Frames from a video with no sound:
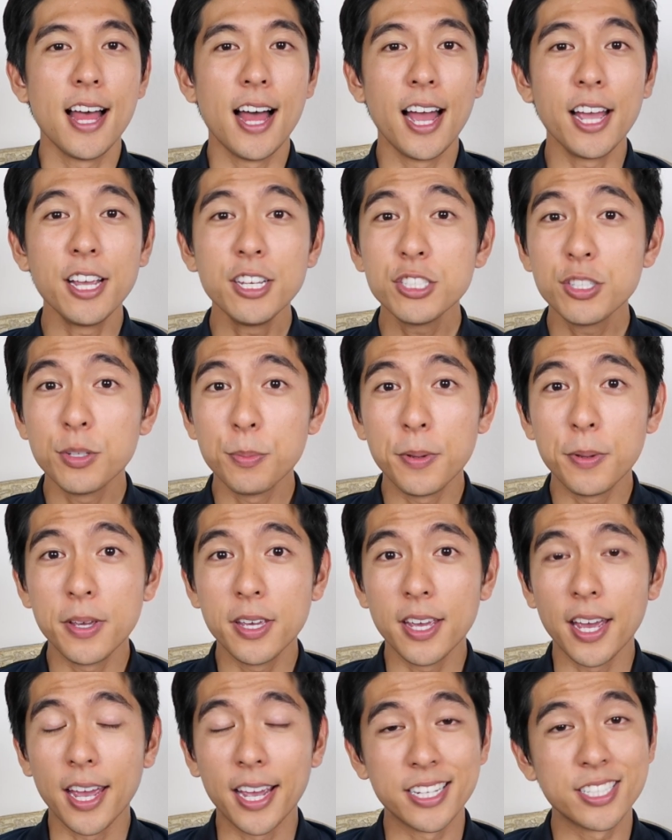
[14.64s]
I used to
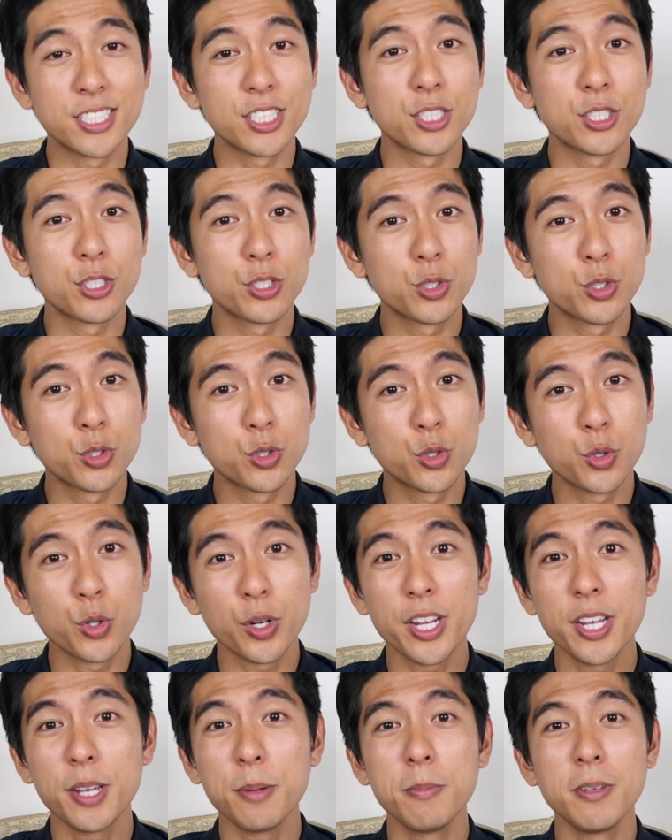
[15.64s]
be
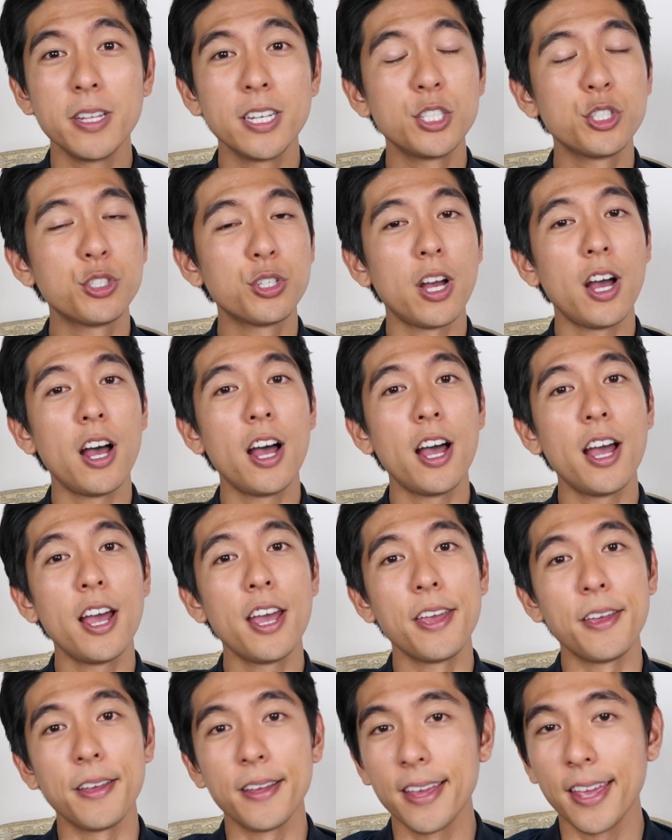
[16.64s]
extremely
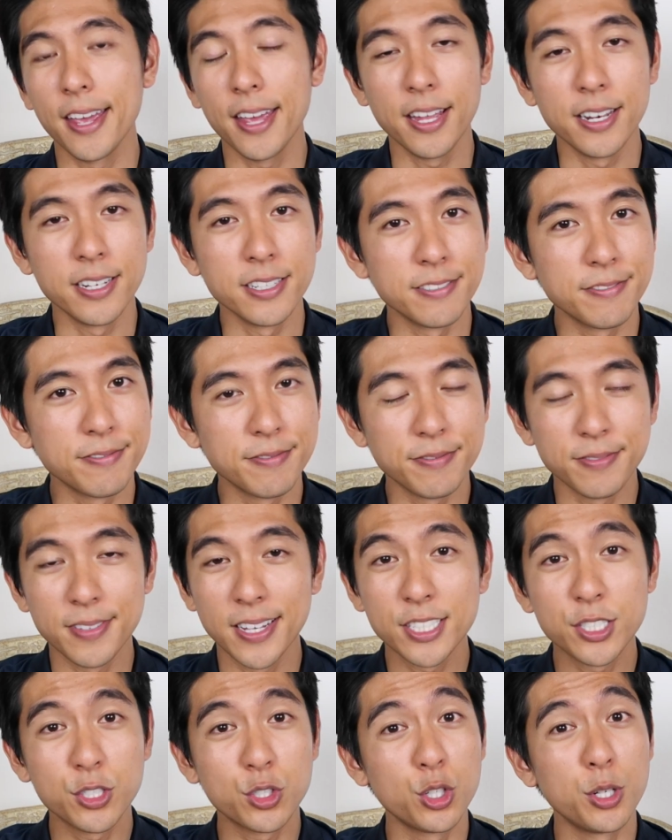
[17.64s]
shy and
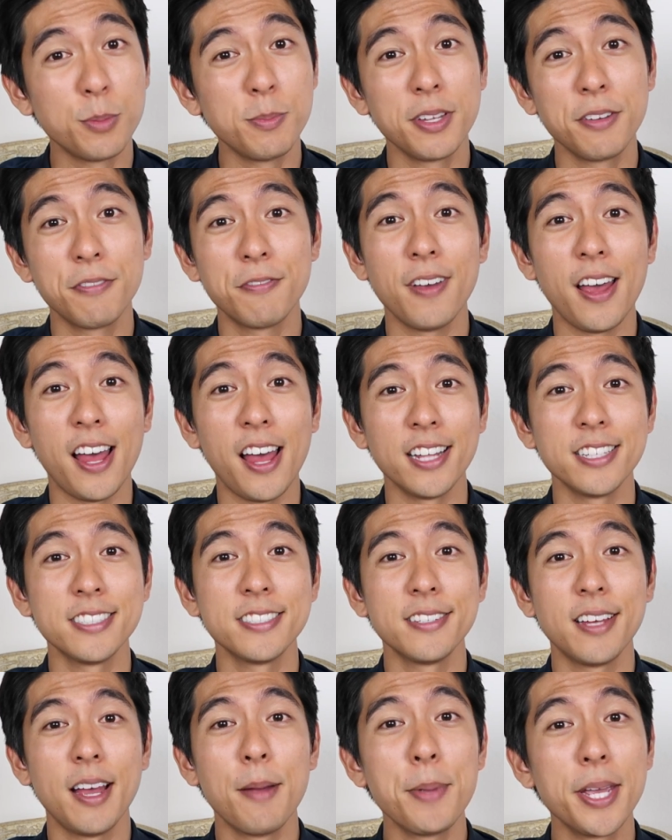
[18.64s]
extremely
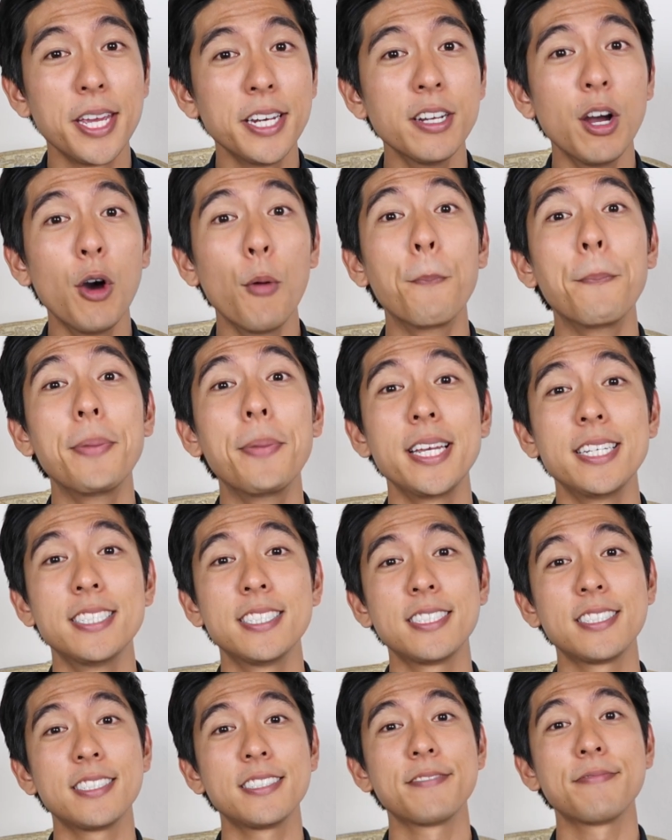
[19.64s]
fat. I mean,
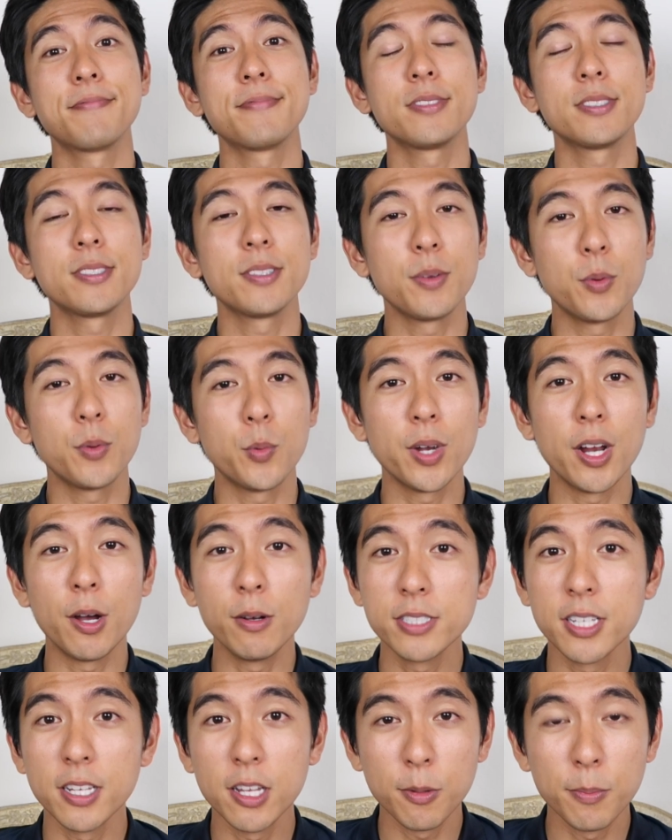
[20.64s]
obese. When I
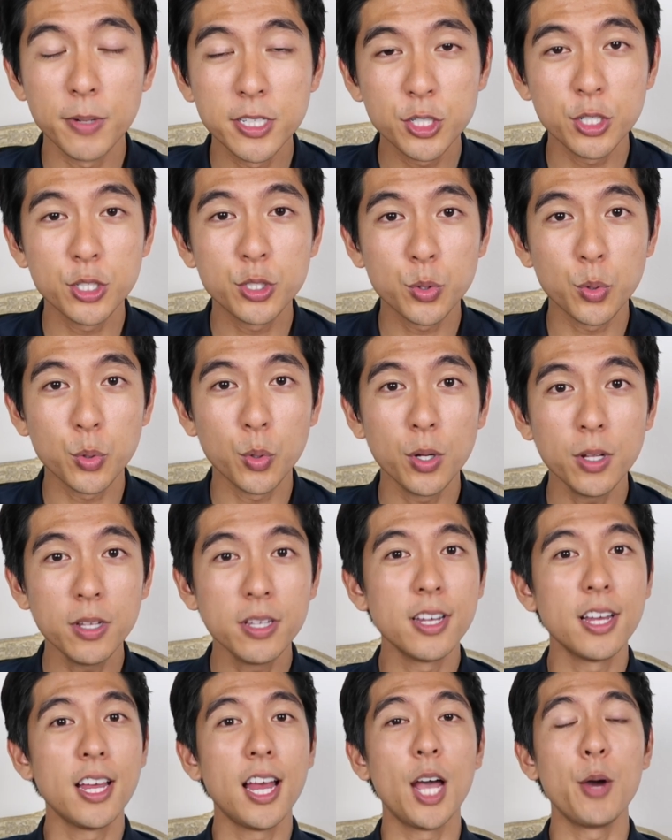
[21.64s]
was in elementary
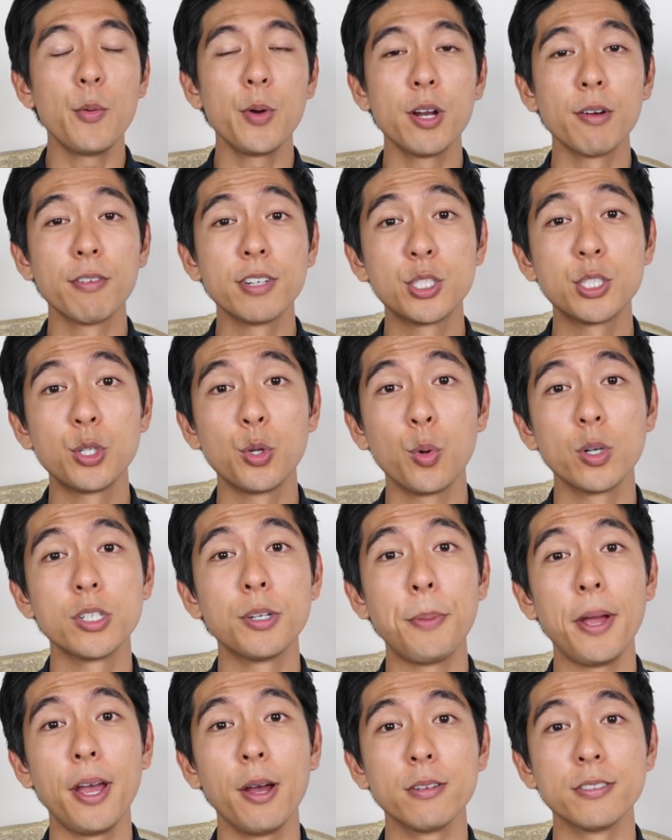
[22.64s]
school, I weighed over
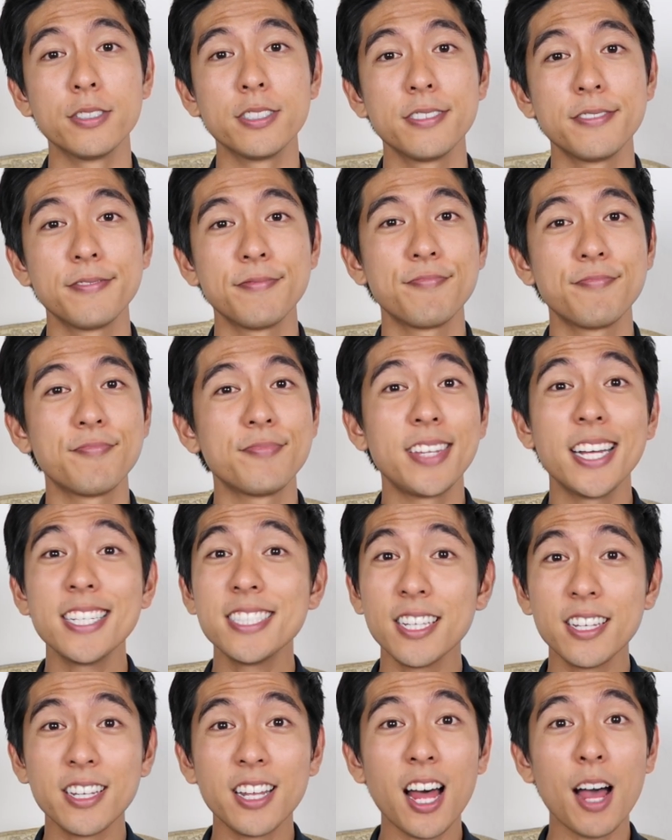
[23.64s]
200 pounds.
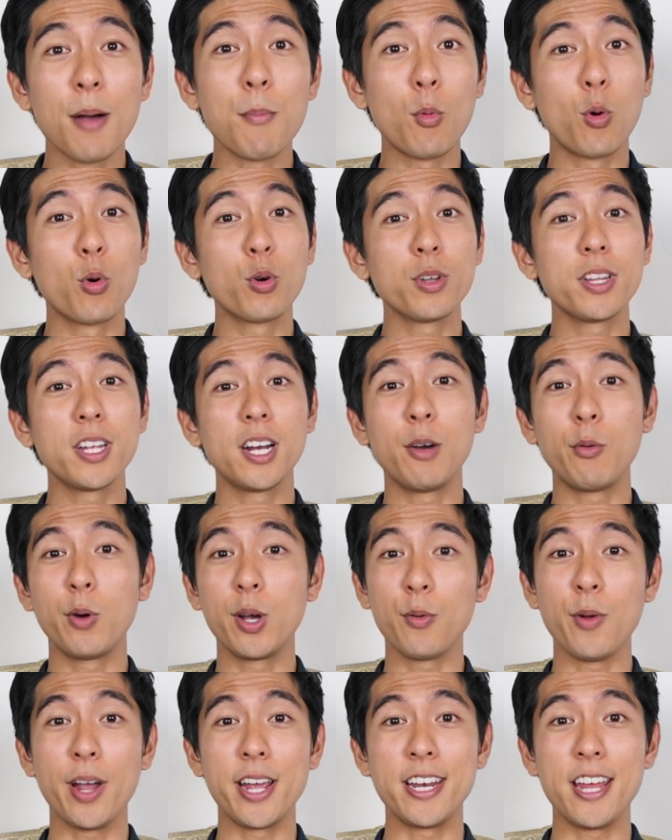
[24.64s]
That's a lot more than I
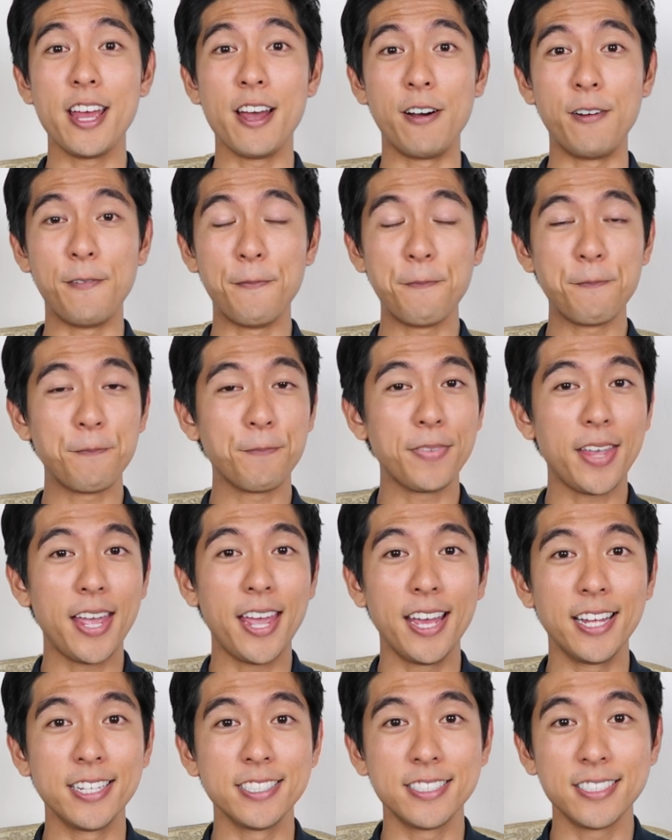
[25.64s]
weigh right now,
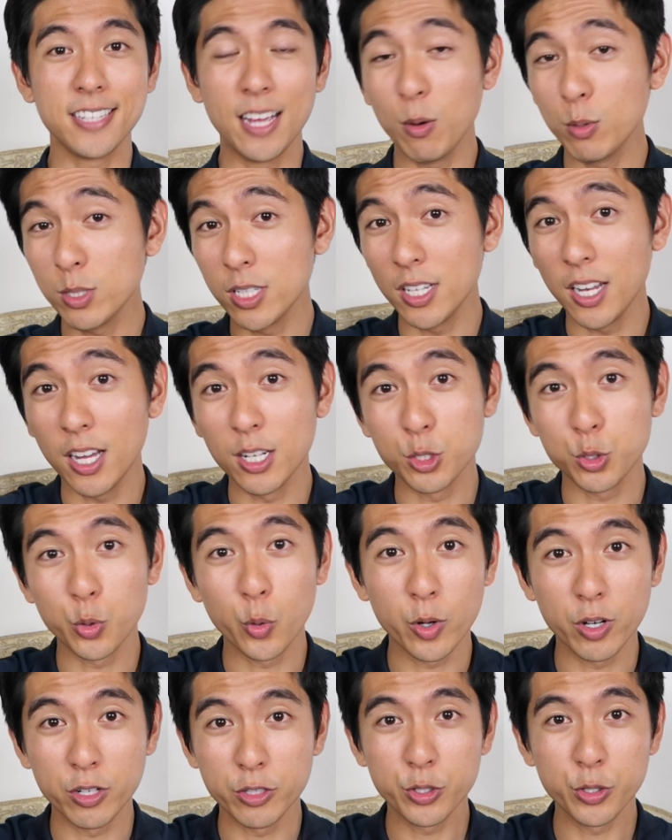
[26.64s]
and I was a lot
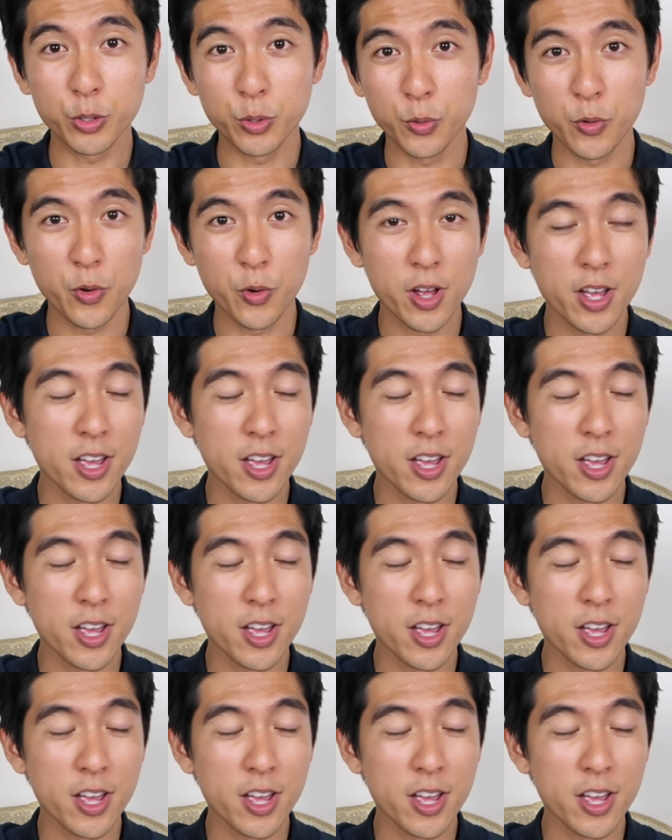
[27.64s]
shorter too.